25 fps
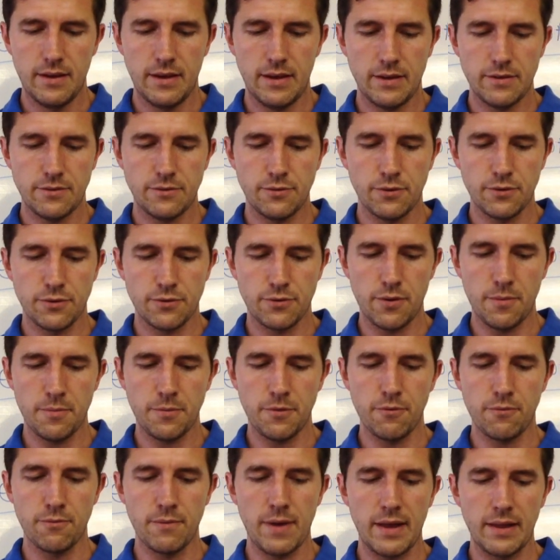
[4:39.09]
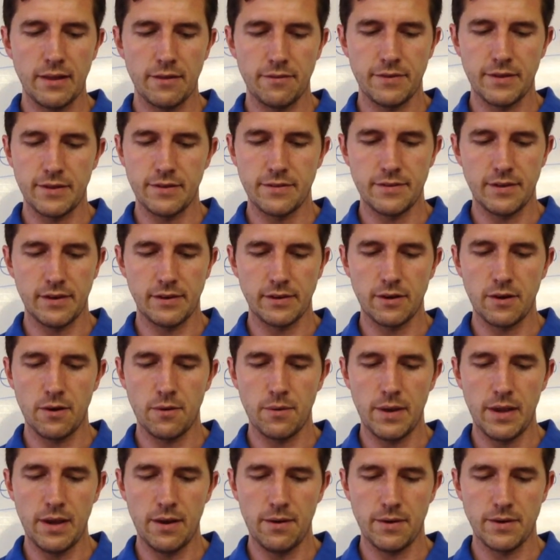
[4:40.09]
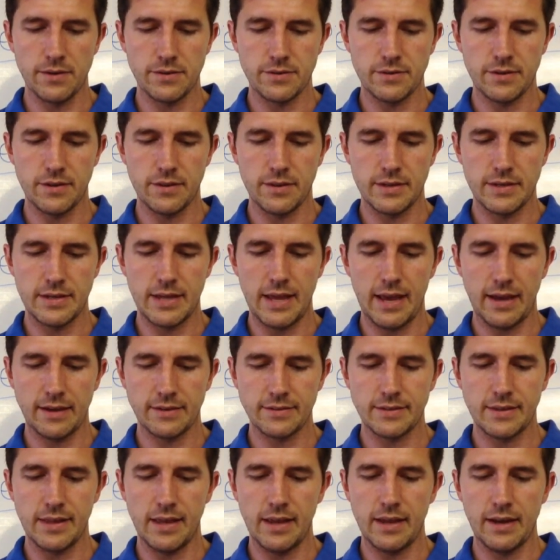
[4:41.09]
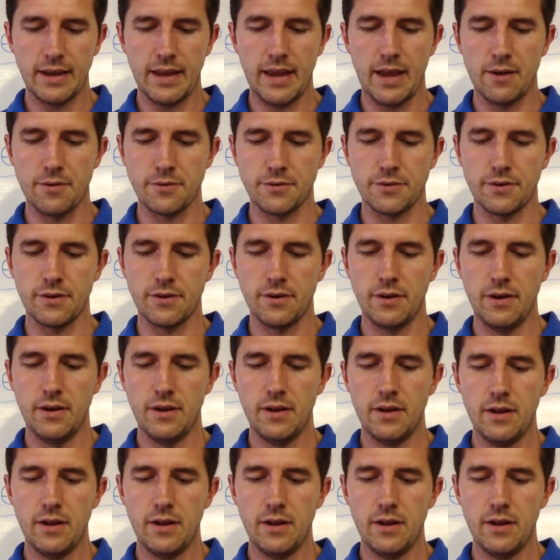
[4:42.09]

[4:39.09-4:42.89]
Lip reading: is to attribute relevance and coherence to the text they encounter